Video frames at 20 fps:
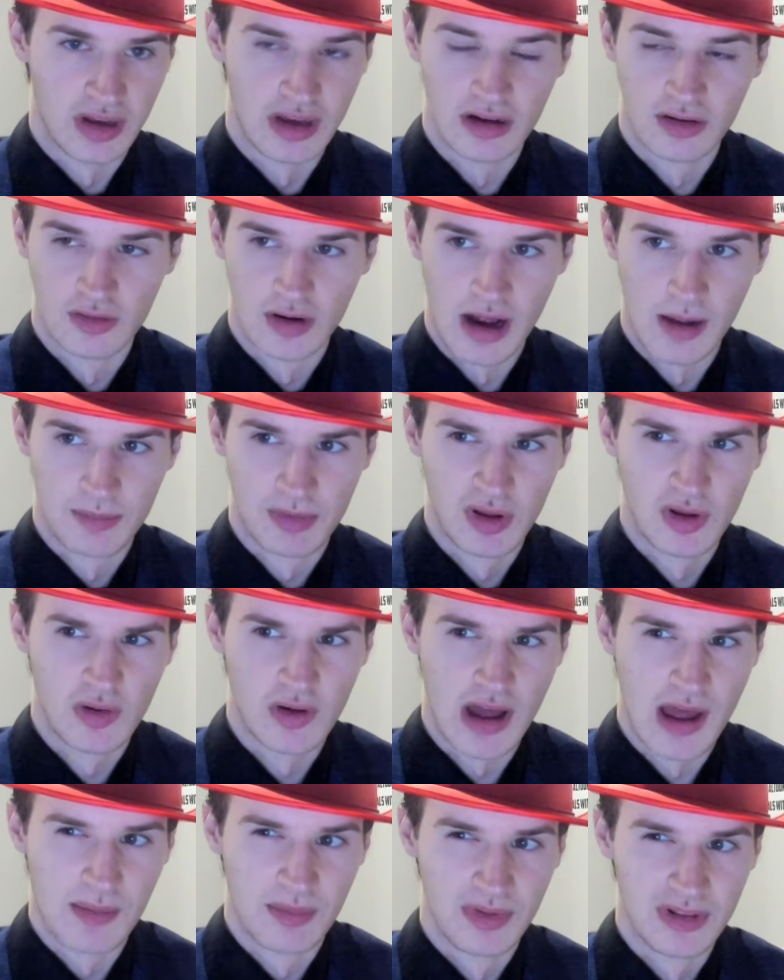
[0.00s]
And Garoppolo,
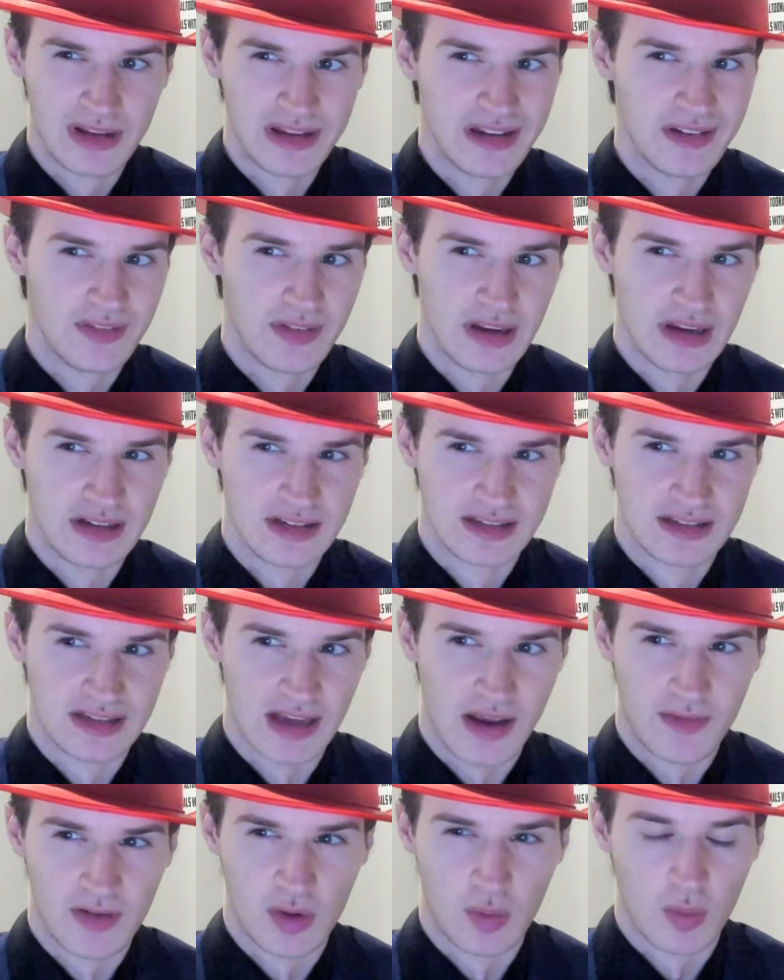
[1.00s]
I believe, is
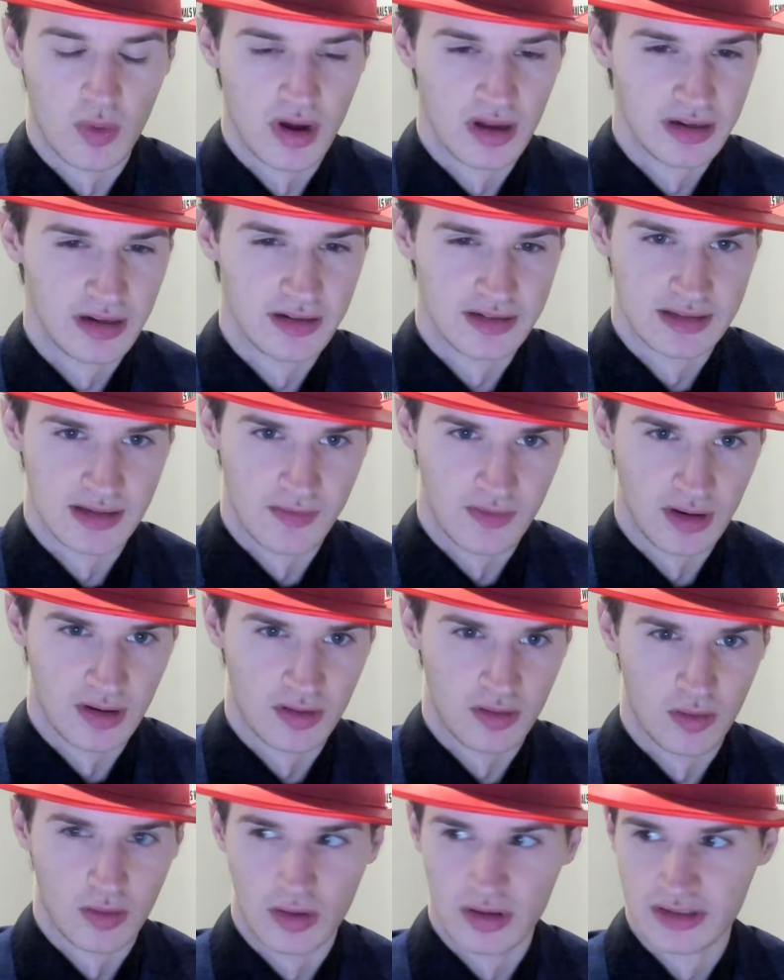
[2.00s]
7-1 and
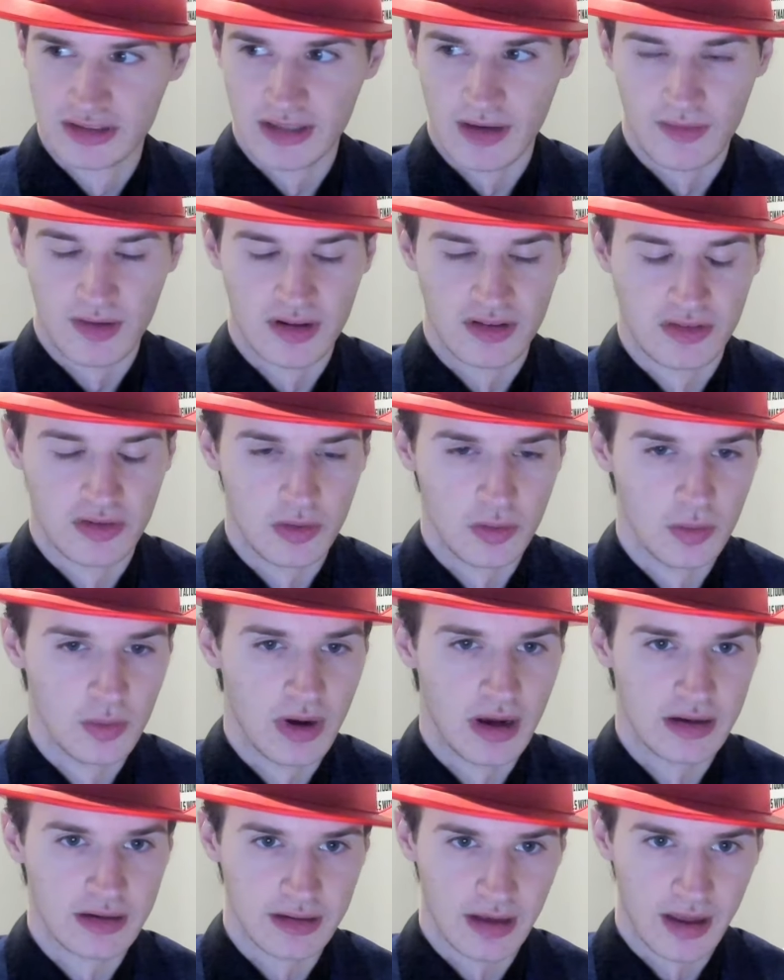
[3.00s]
7-2
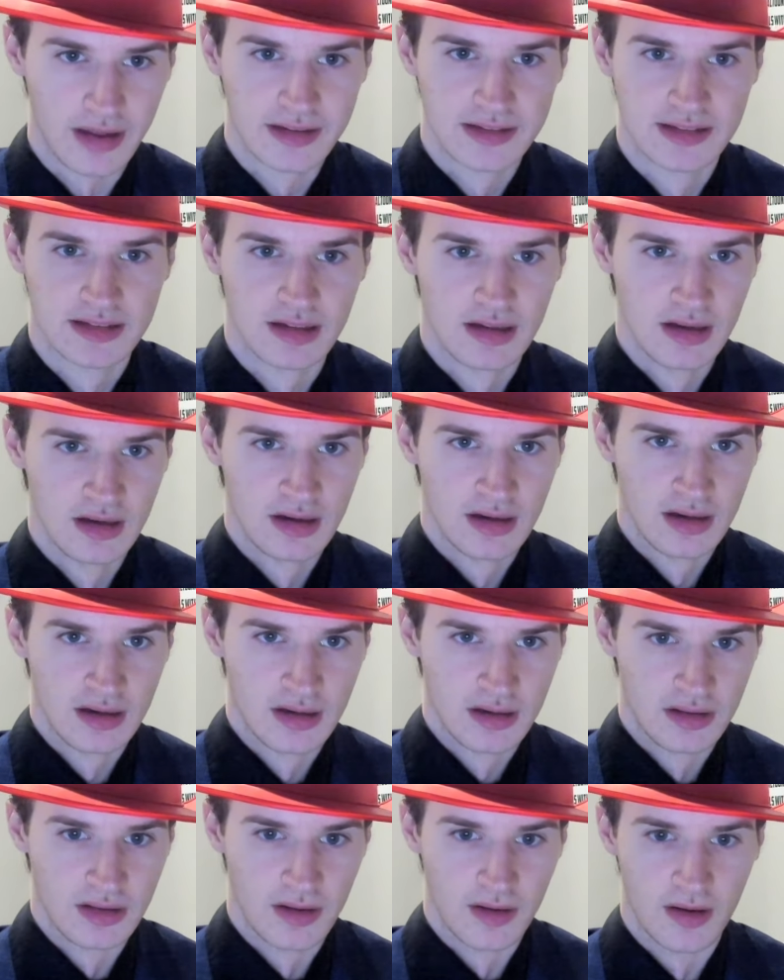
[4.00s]
against
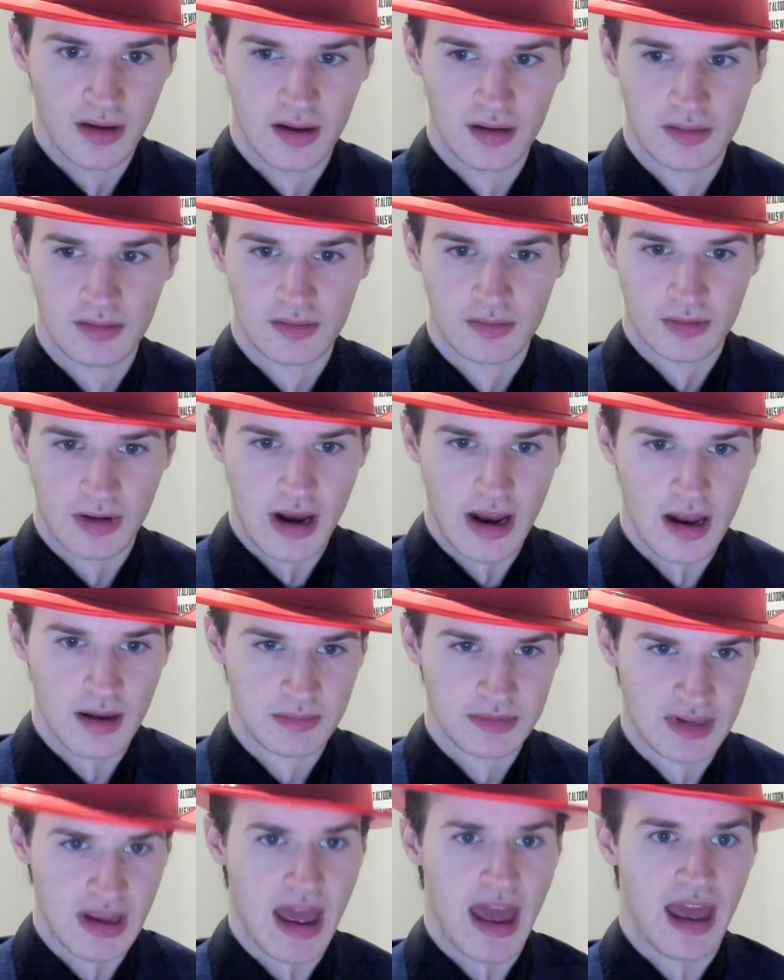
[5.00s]
the
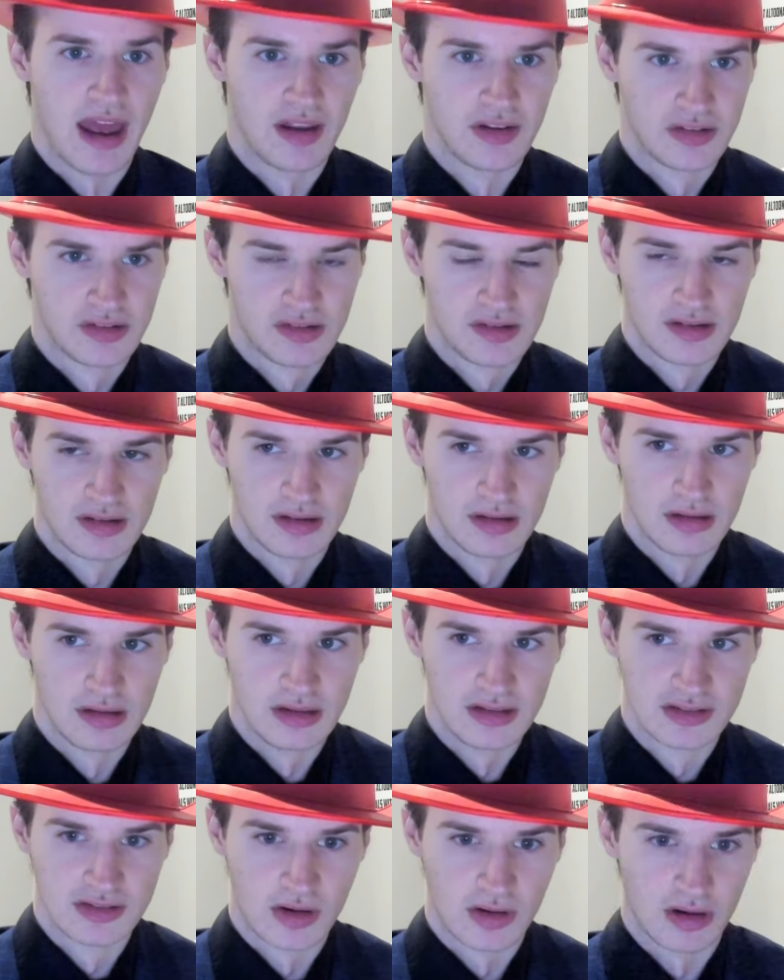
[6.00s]
Rams as the
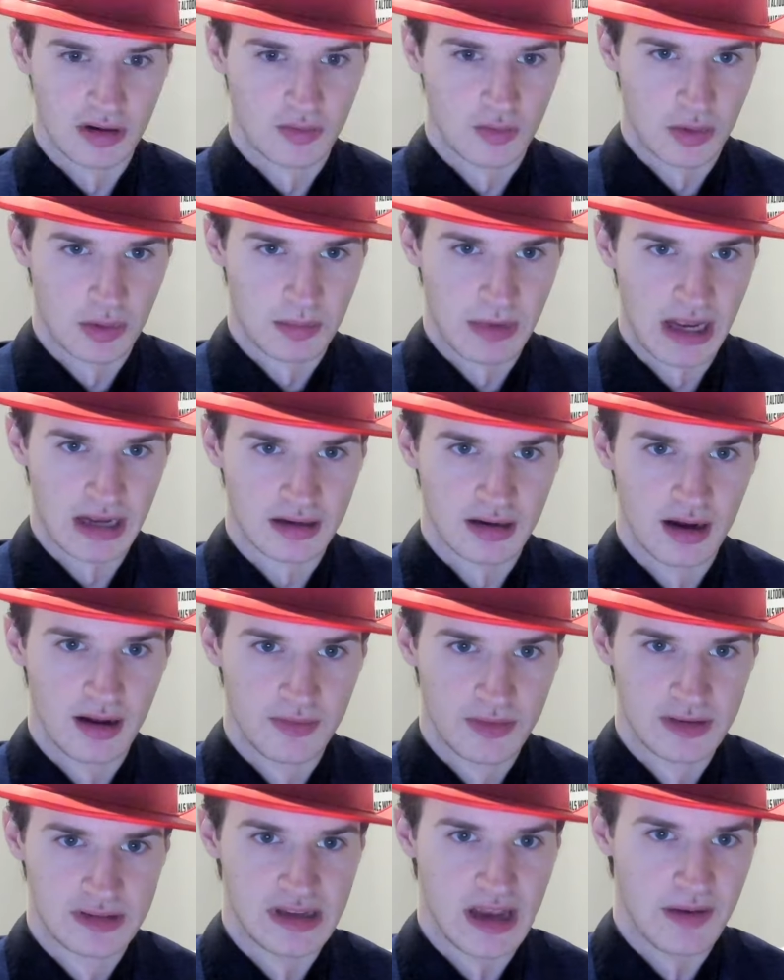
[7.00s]
starting quarterback of
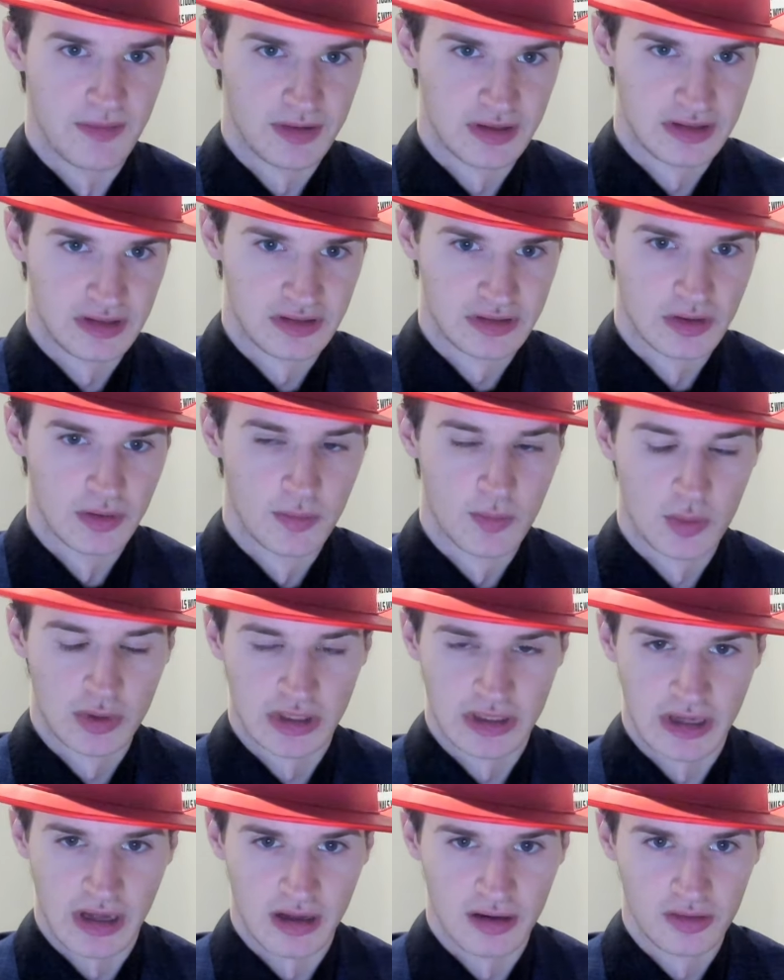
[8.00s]
the San Francisco
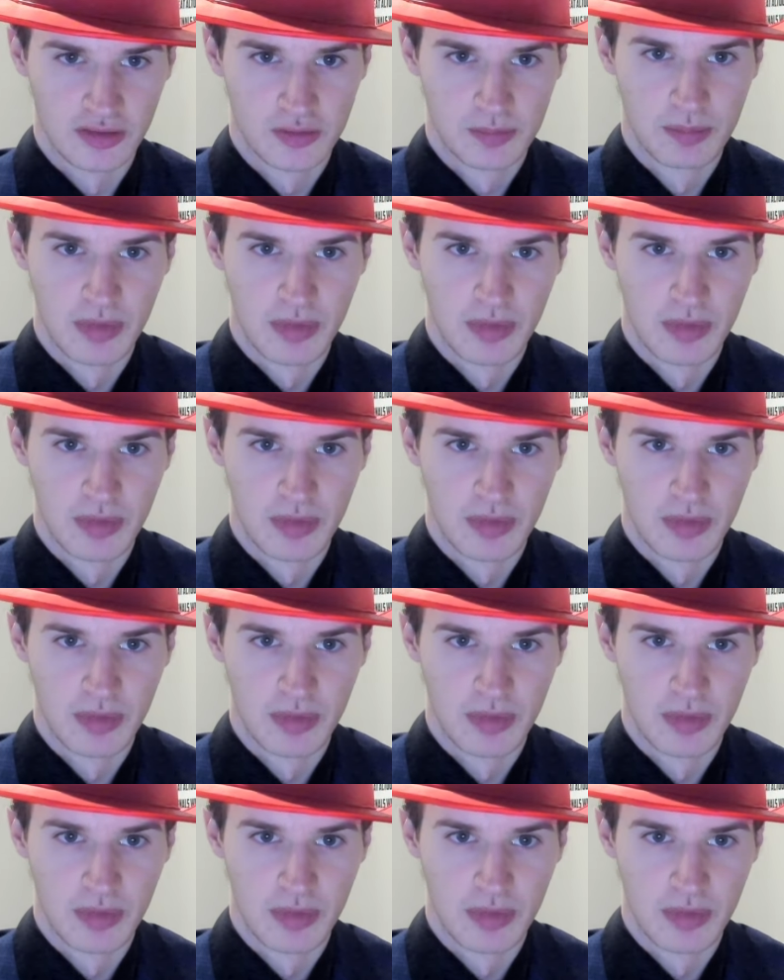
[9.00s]
49ers.